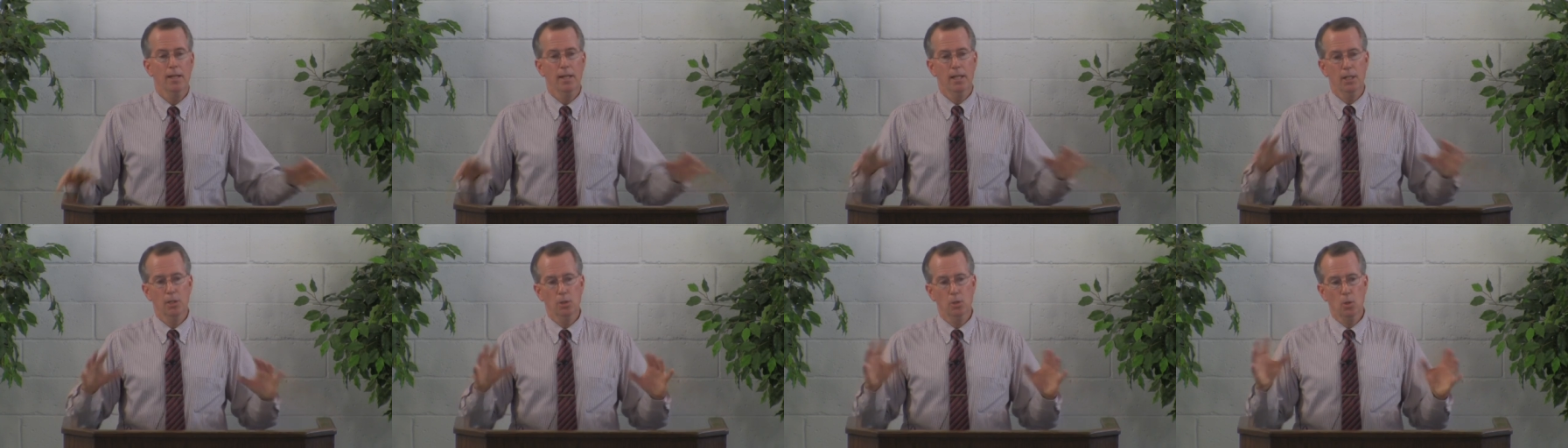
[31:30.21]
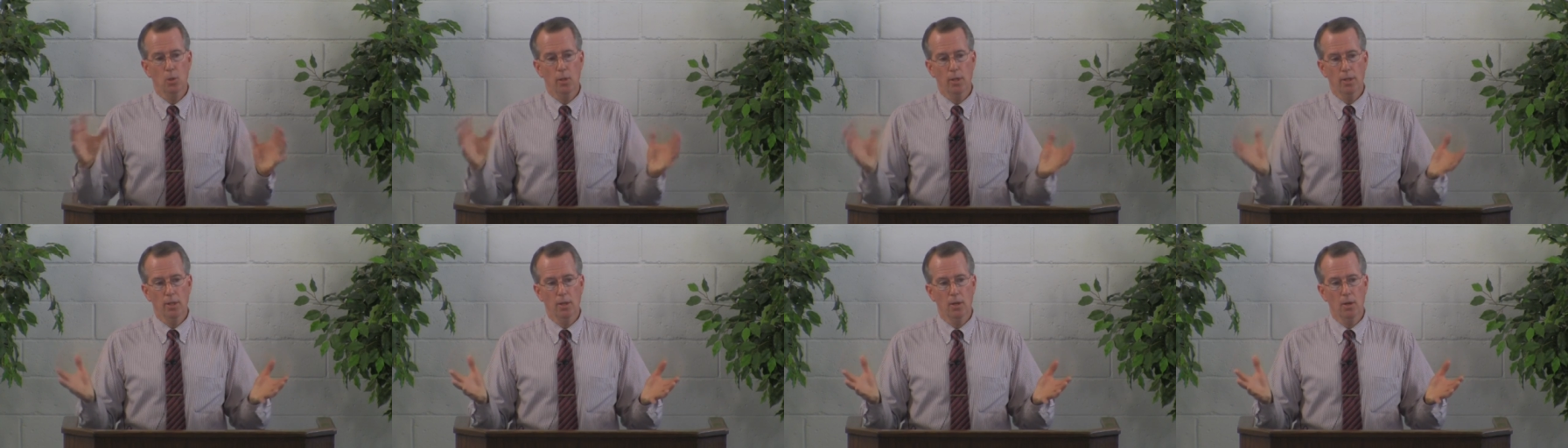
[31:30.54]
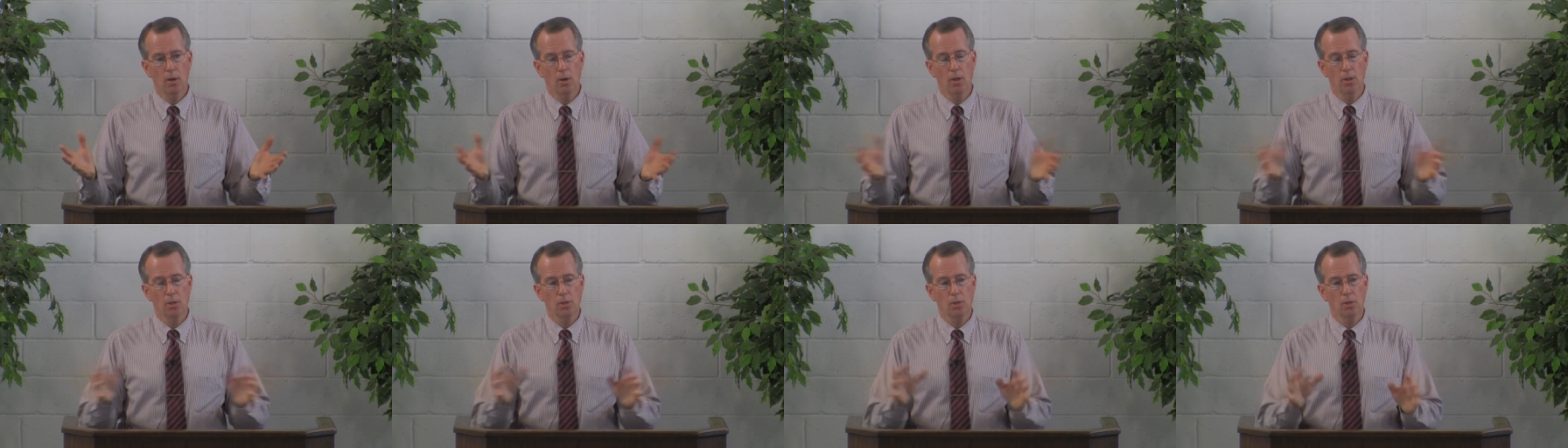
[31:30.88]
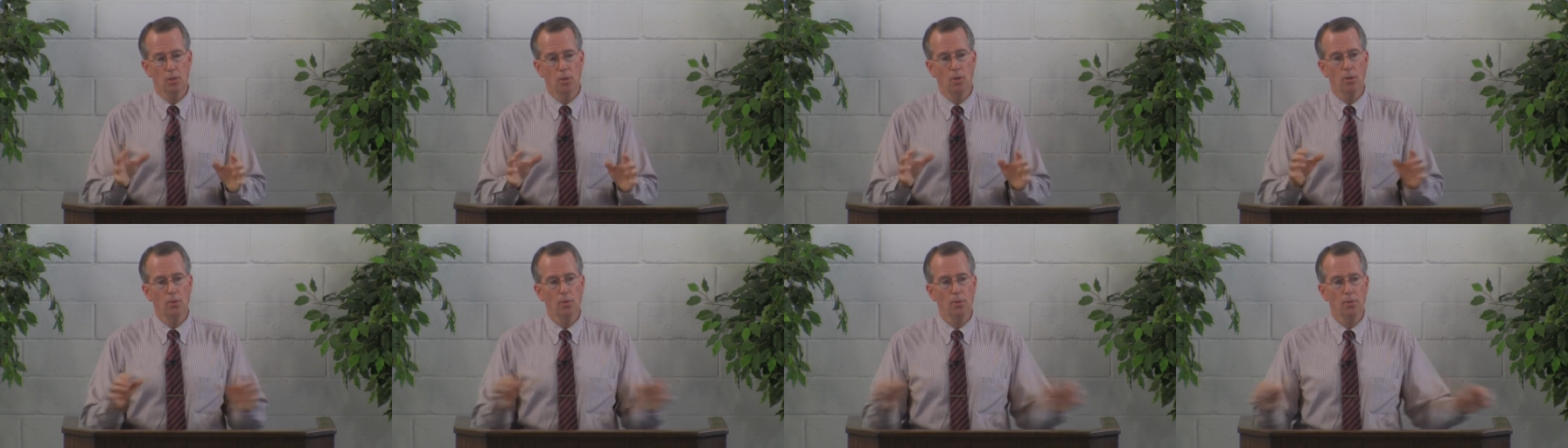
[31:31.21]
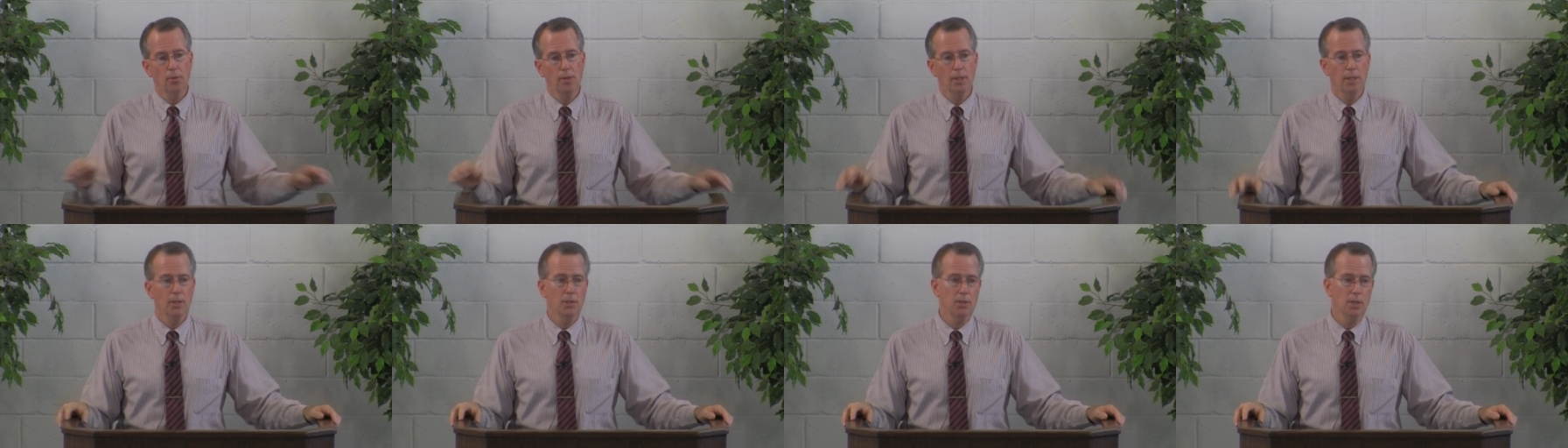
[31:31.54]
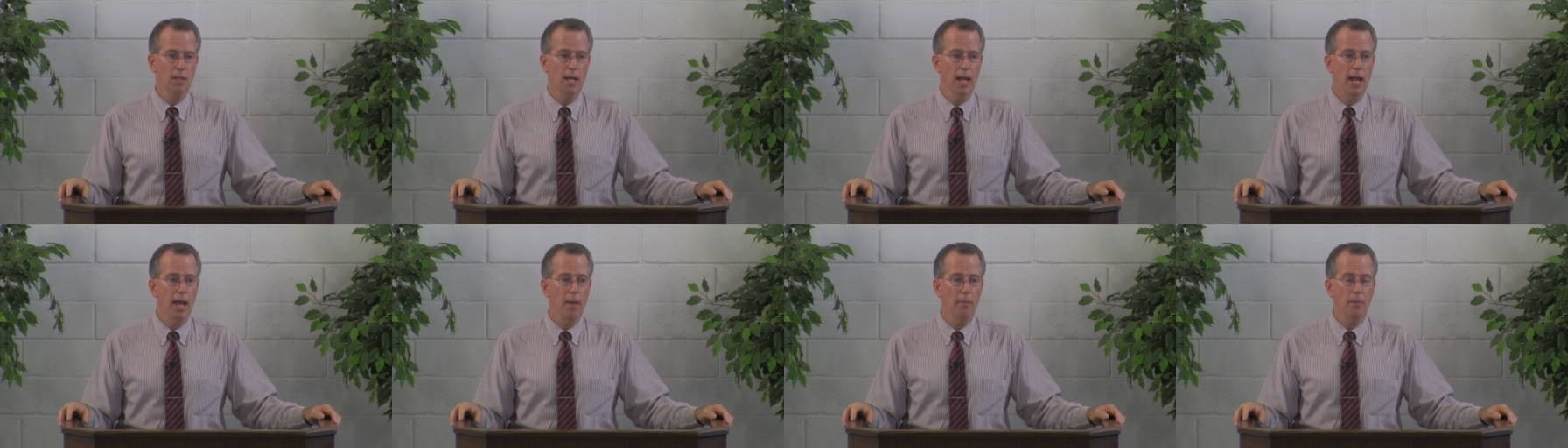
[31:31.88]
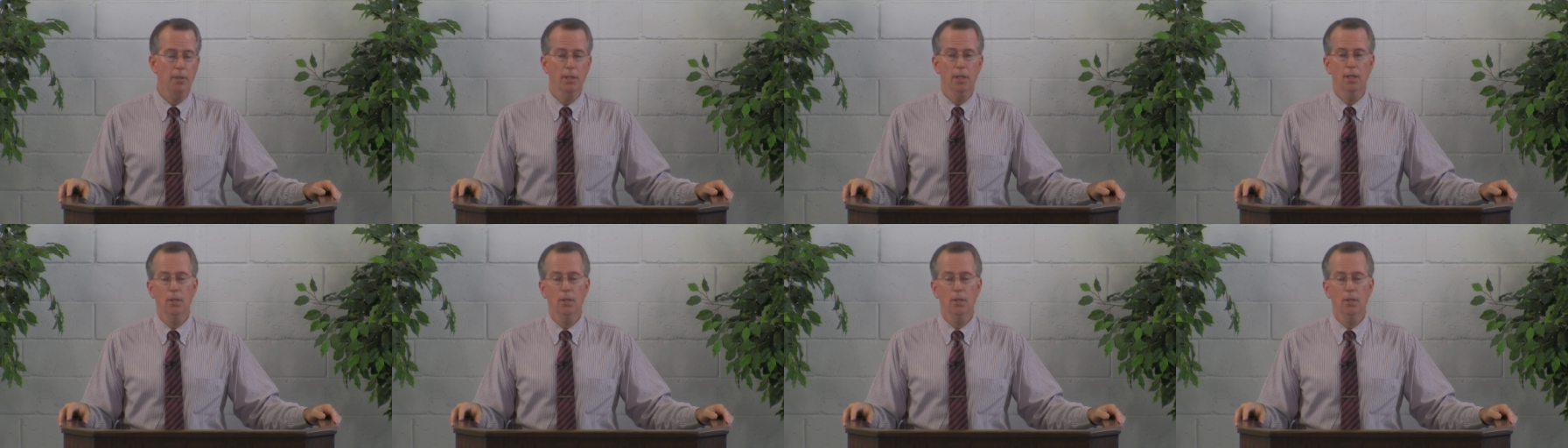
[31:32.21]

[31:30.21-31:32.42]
He's going to cause all the things that happen